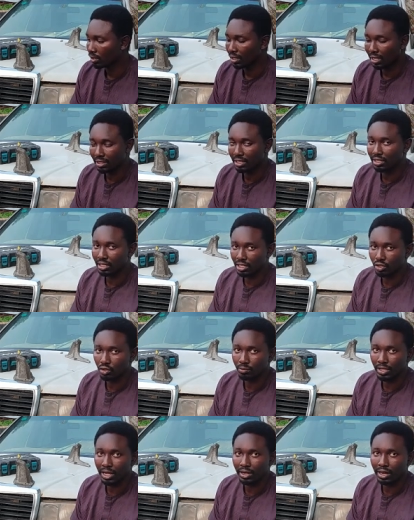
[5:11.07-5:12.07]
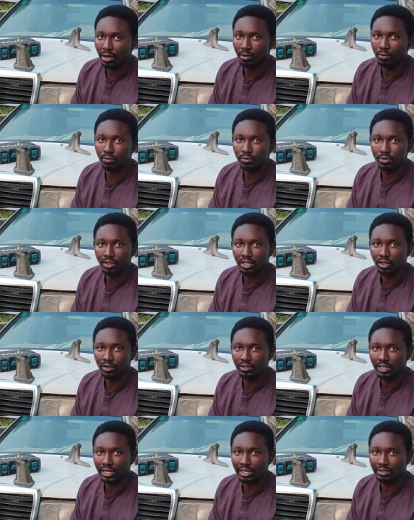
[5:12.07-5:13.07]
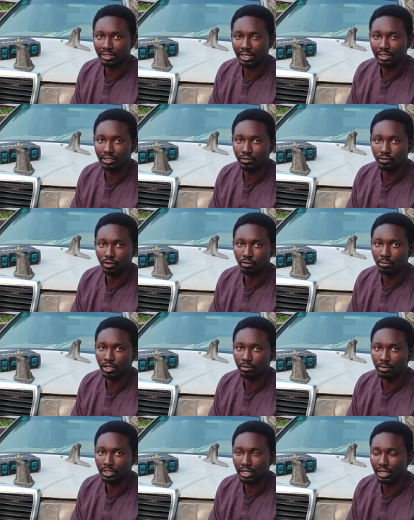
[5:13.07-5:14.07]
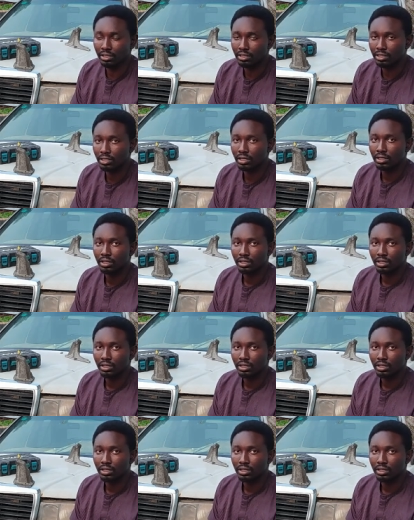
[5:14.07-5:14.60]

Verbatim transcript: I think it should be around 334 millimeters